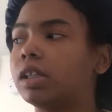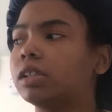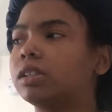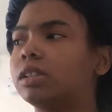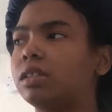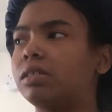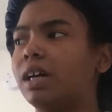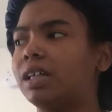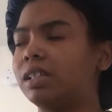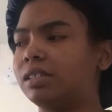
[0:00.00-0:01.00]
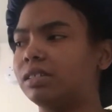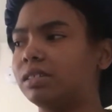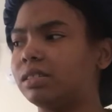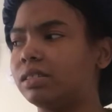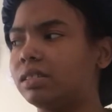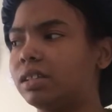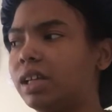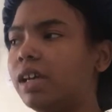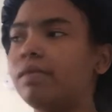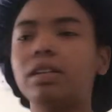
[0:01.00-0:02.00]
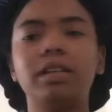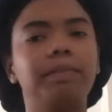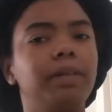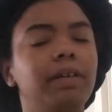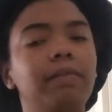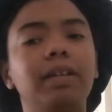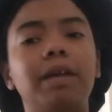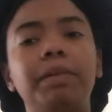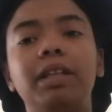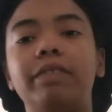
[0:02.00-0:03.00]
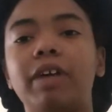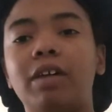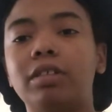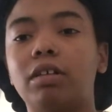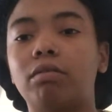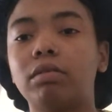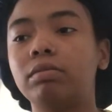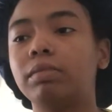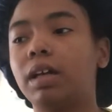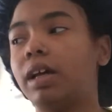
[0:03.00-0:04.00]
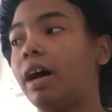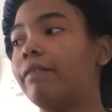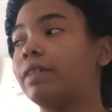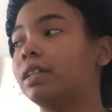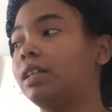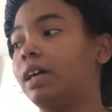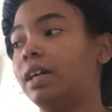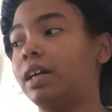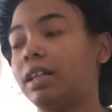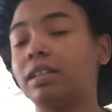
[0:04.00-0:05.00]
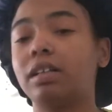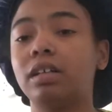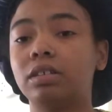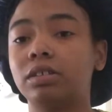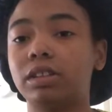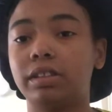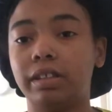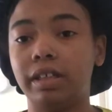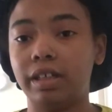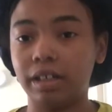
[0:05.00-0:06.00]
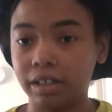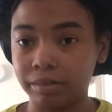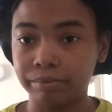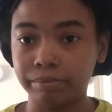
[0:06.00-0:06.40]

So like, he wouldn't let me leave out the room. Like, I finally like got the urge to get up.